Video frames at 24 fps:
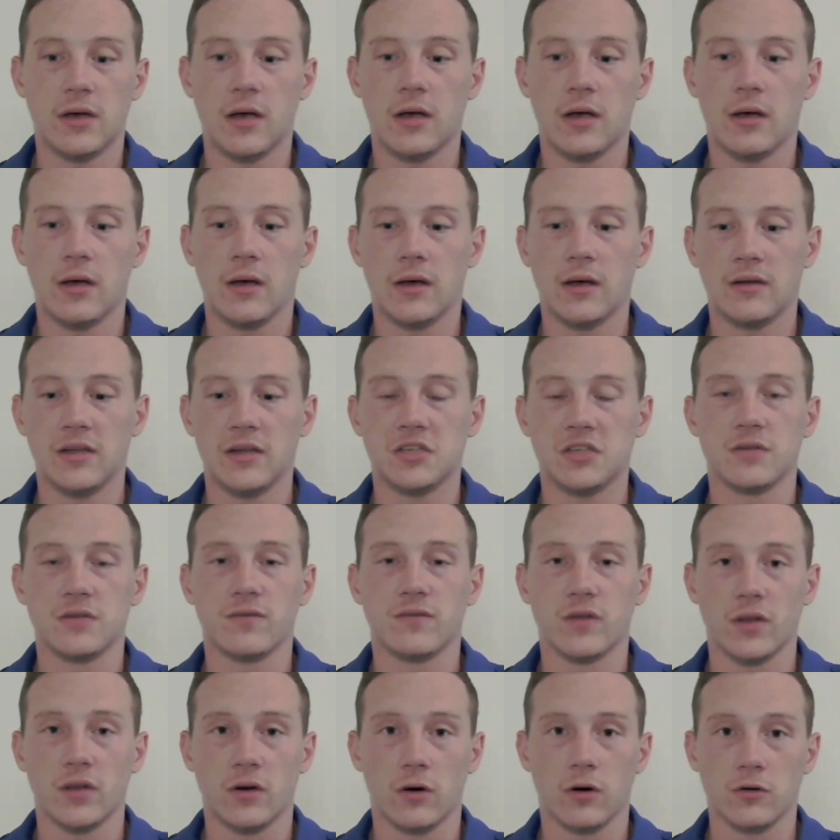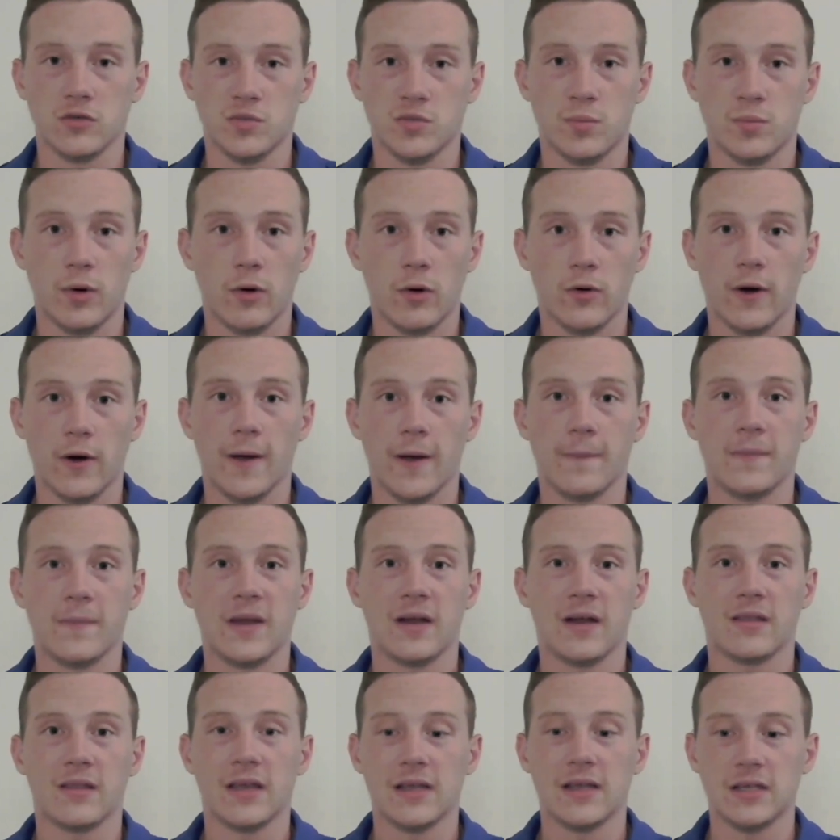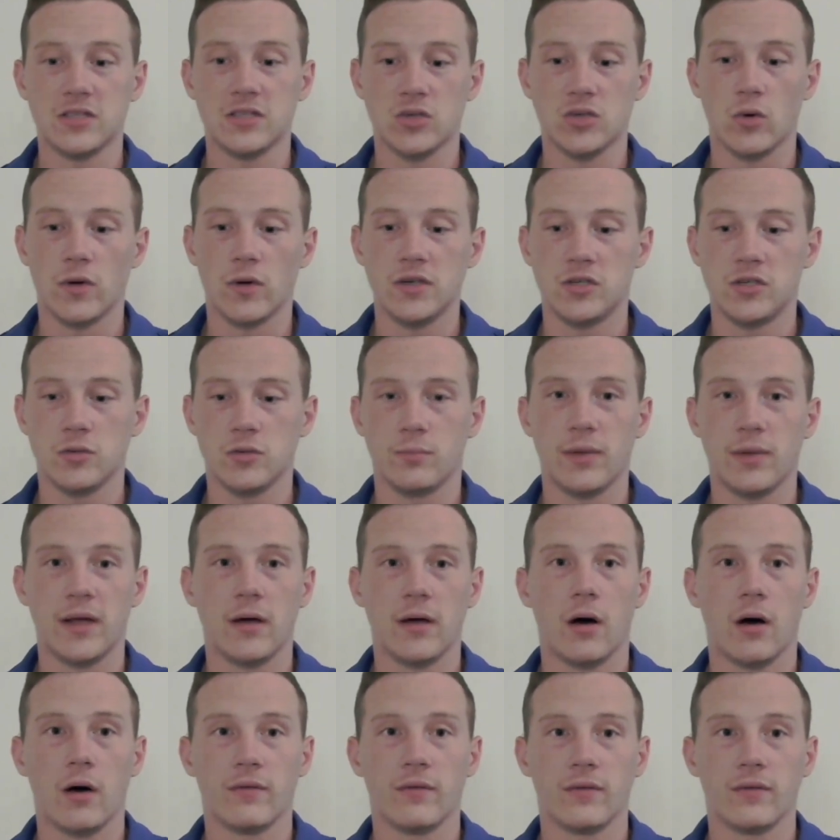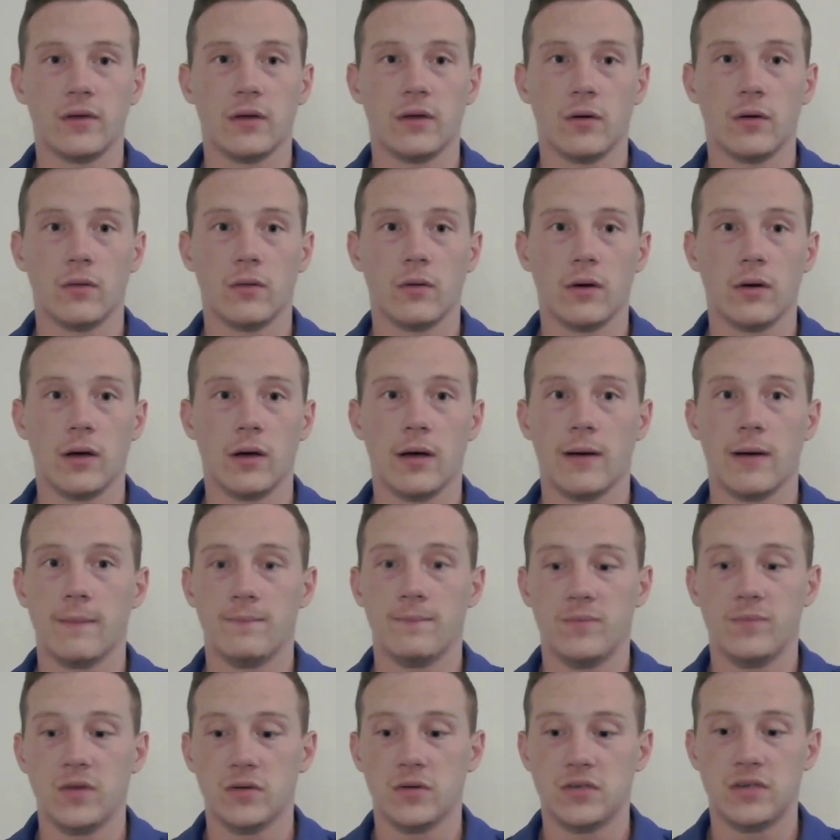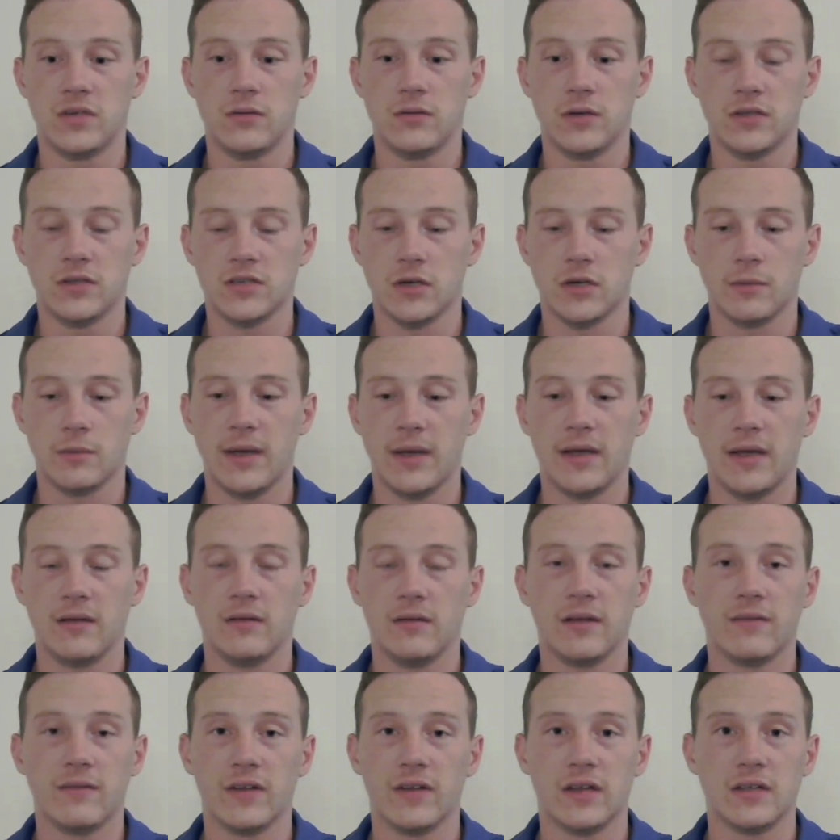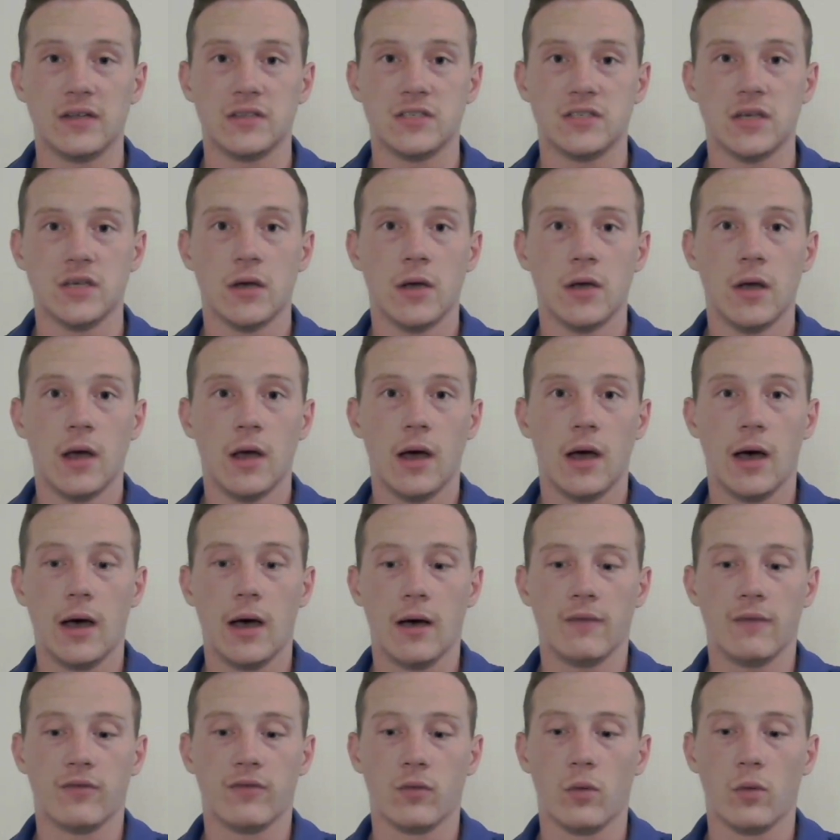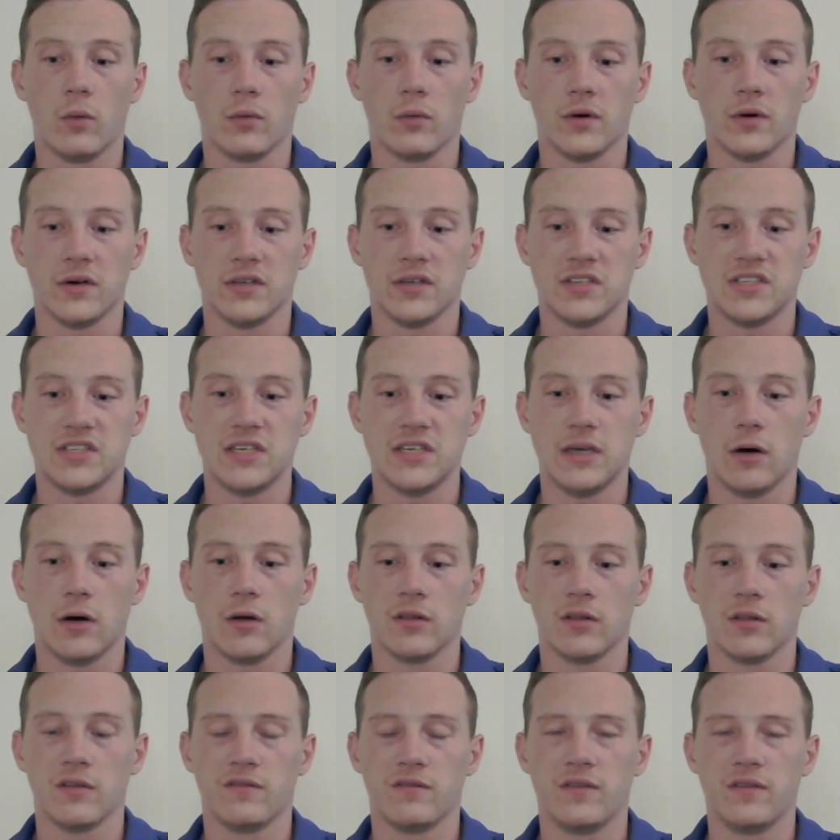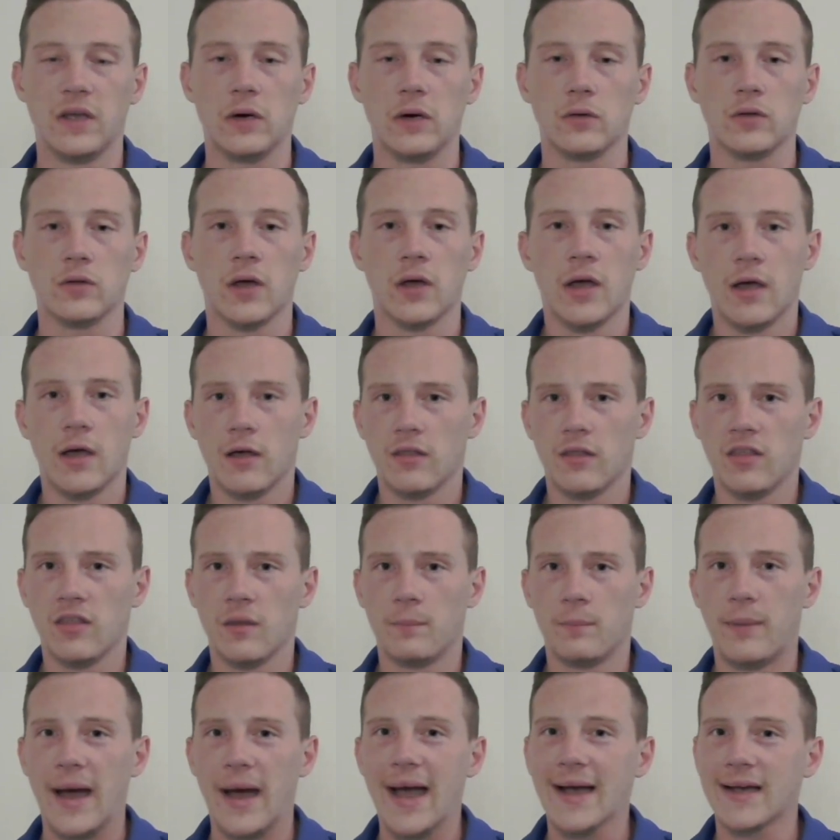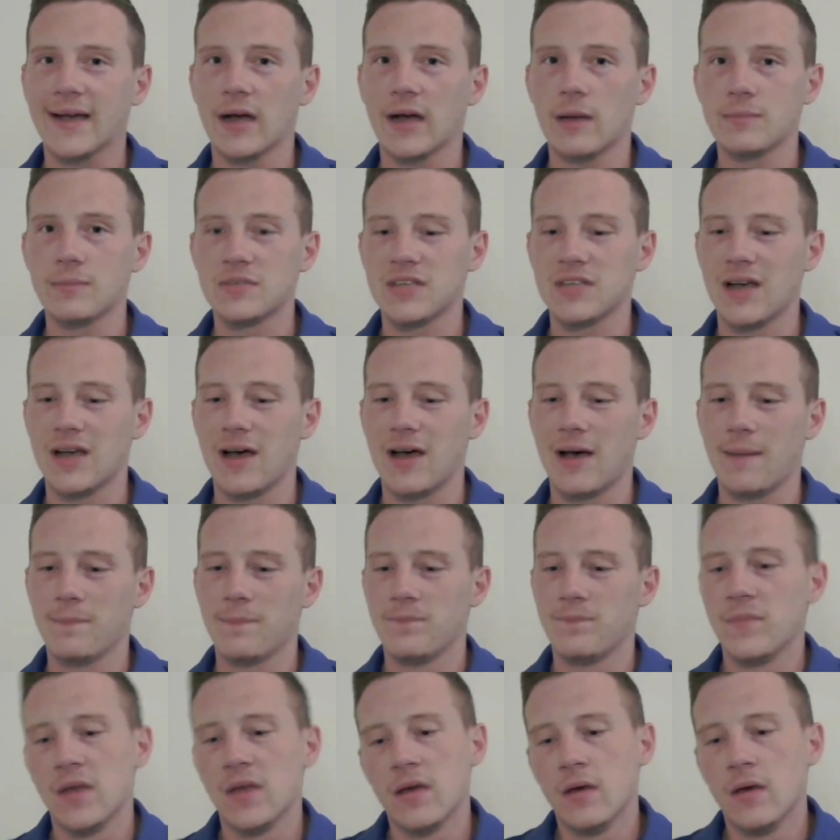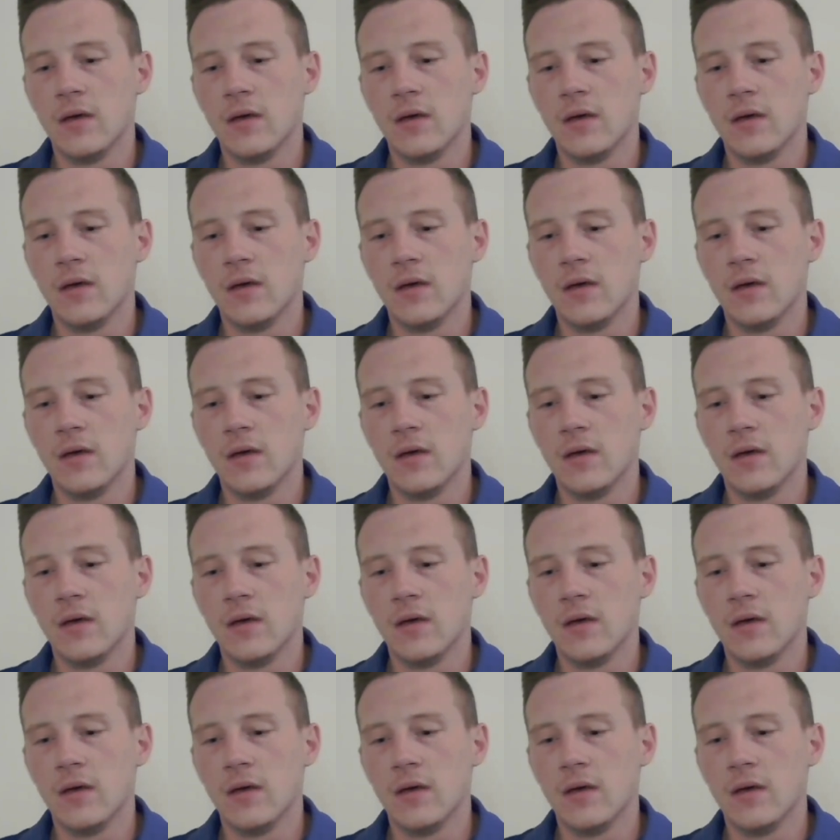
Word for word: uh, addition for the Cardinals program, and I think it's going to pay off. You know, um, you know it's going to pay dividends uh, for what we're going to see on the field. The backups. Um,